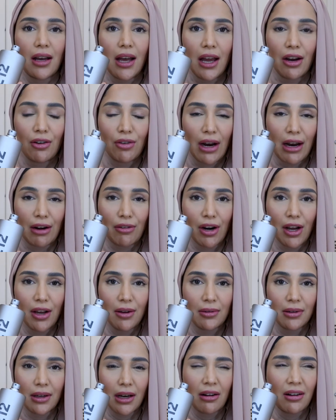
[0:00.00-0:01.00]
Herrera
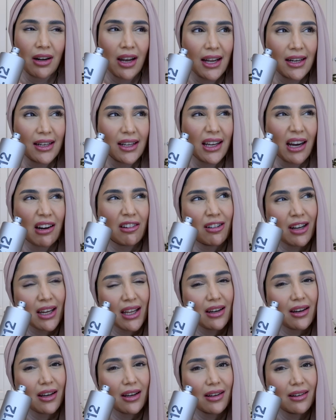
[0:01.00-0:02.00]

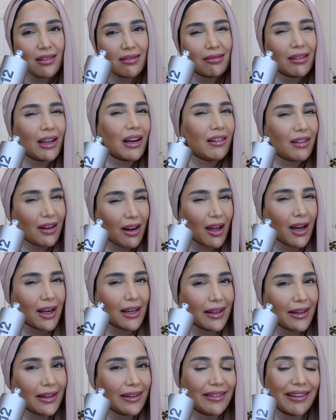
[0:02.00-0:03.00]

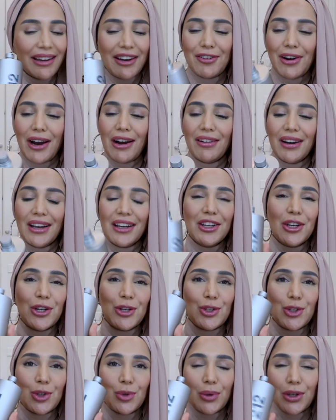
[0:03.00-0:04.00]

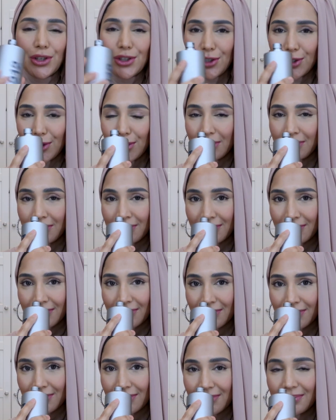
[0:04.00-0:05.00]
212.
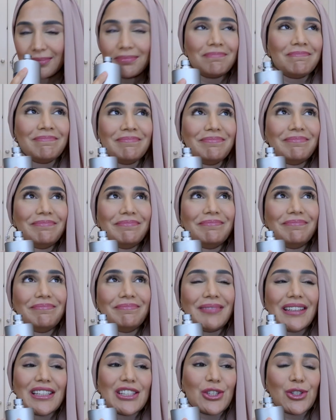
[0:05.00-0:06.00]

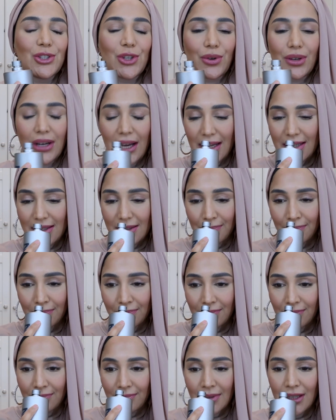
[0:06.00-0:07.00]
This is so nice.
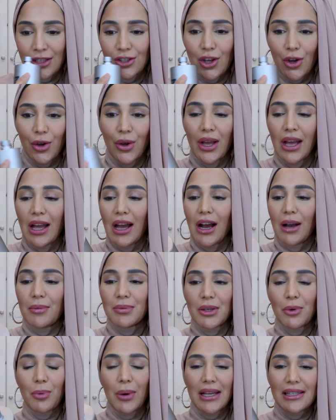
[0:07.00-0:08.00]
So
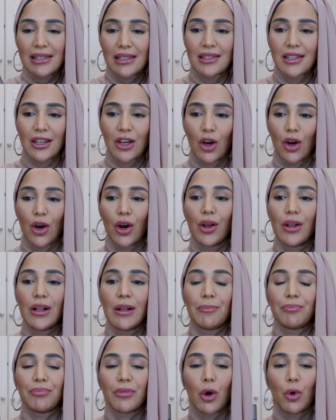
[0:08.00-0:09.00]
Hubsy wears this a lot.
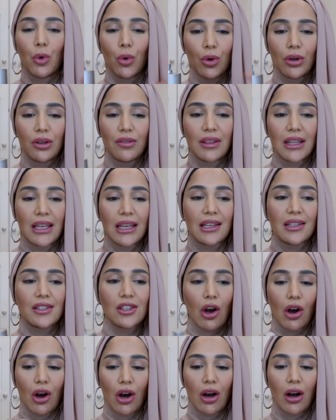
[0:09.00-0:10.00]
All of these
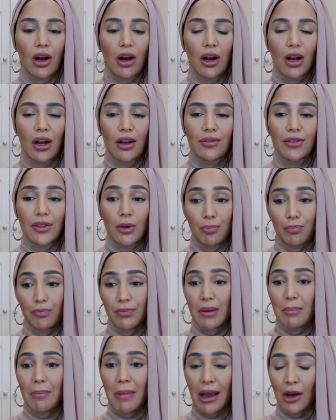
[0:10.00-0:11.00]
are,
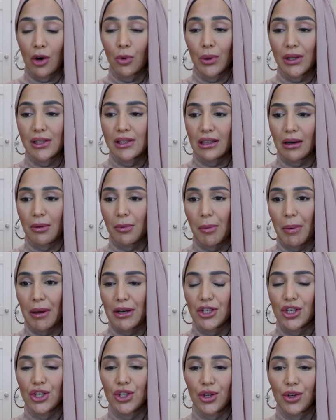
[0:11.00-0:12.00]
the male ones that I'm
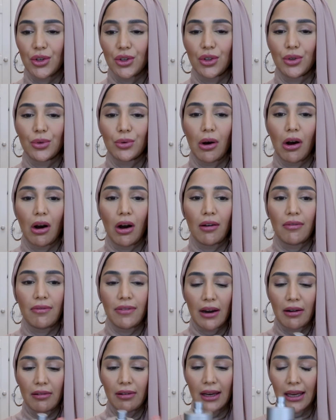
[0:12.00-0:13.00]
about to show you, are
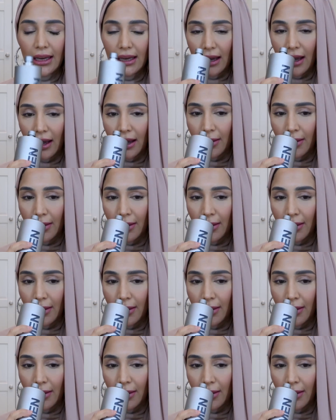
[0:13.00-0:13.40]
very,